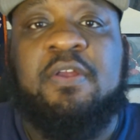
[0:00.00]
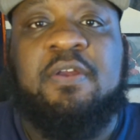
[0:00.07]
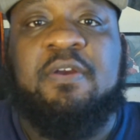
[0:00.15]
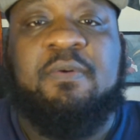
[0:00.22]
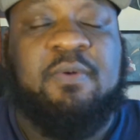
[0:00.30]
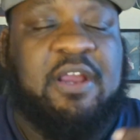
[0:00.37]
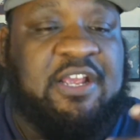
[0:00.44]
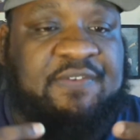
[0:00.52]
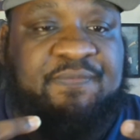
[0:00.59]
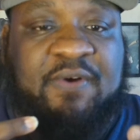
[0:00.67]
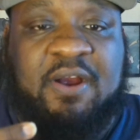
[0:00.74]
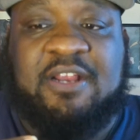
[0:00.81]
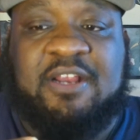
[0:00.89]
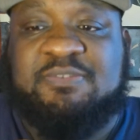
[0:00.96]
as
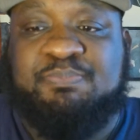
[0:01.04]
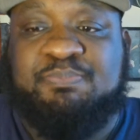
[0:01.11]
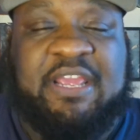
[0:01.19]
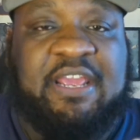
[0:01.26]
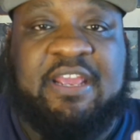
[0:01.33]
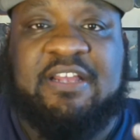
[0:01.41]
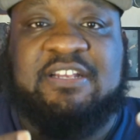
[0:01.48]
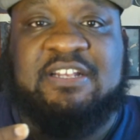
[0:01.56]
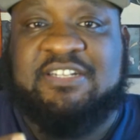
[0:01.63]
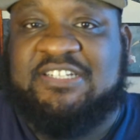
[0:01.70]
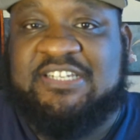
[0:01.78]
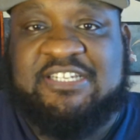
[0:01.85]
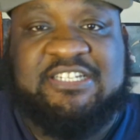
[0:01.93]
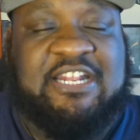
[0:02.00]
far as being an
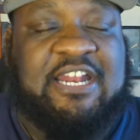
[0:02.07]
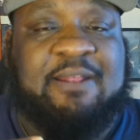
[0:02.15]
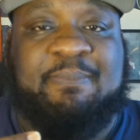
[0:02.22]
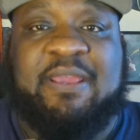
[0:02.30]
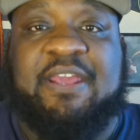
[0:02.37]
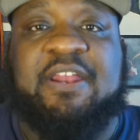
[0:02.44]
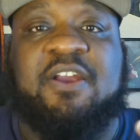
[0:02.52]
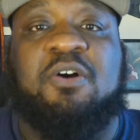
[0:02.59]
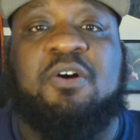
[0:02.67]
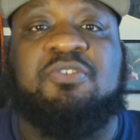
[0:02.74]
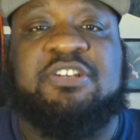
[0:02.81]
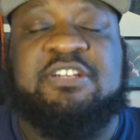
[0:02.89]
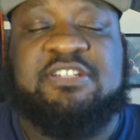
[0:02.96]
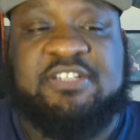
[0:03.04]
assistant and being a coach
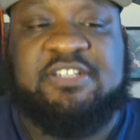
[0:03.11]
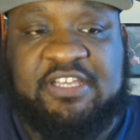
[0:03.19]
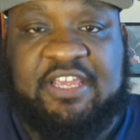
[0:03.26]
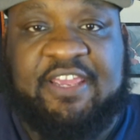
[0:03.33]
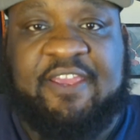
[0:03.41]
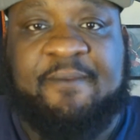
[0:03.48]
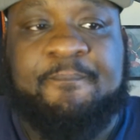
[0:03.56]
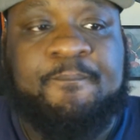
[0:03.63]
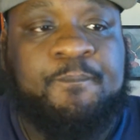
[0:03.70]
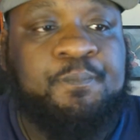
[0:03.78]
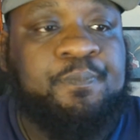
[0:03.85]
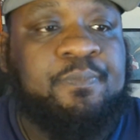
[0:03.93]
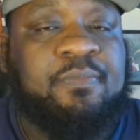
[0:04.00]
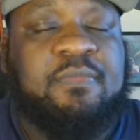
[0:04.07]
in this league,
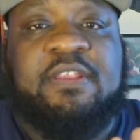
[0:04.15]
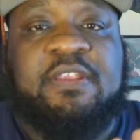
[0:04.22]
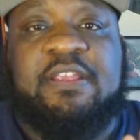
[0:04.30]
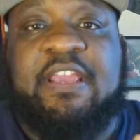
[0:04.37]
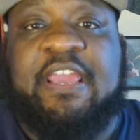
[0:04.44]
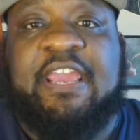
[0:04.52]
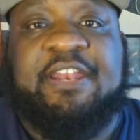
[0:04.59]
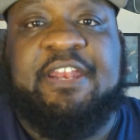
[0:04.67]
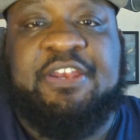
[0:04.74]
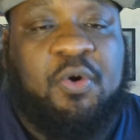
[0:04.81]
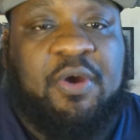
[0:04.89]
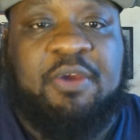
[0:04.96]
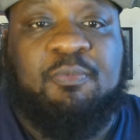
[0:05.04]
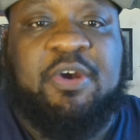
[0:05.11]
and
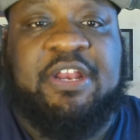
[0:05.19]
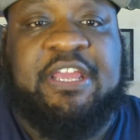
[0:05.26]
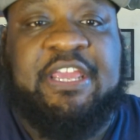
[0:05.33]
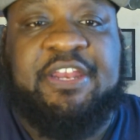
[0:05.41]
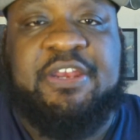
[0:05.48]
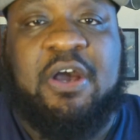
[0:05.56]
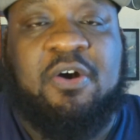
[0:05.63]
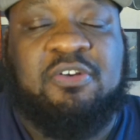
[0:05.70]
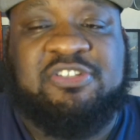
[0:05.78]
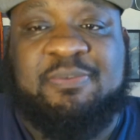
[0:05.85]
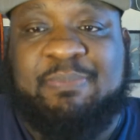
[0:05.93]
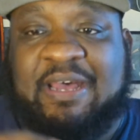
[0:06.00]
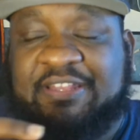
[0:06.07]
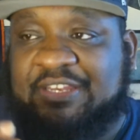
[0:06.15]
knowing what he knows
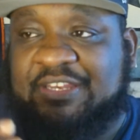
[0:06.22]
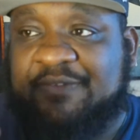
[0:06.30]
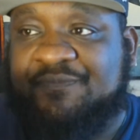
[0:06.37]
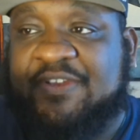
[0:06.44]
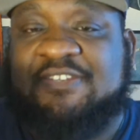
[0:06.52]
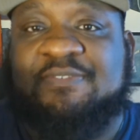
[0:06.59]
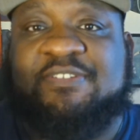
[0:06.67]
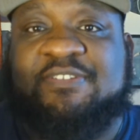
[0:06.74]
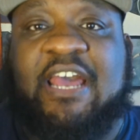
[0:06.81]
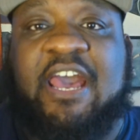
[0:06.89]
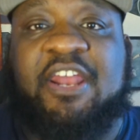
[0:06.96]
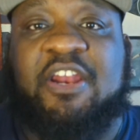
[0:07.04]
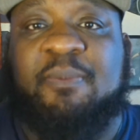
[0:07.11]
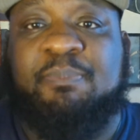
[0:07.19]
about the defensive
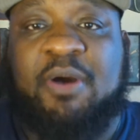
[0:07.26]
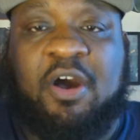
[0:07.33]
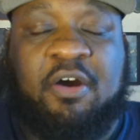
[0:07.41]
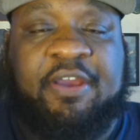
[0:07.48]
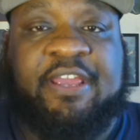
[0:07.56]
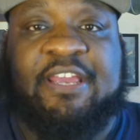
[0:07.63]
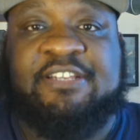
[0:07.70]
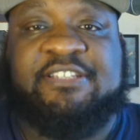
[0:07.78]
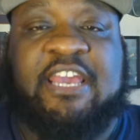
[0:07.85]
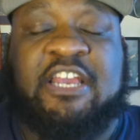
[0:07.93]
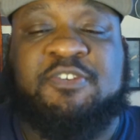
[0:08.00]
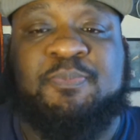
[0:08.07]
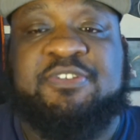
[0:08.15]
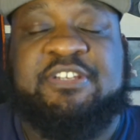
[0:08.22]
side of the ball and his
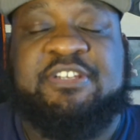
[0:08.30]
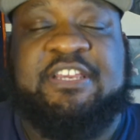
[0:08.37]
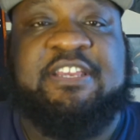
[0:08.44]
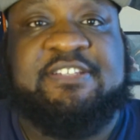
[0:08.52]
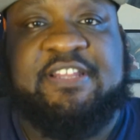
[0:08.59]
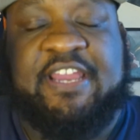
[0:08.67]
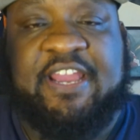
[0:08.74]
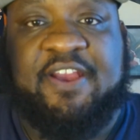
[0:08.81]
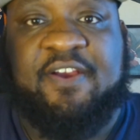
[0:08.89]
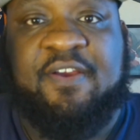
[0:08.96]
expertise there,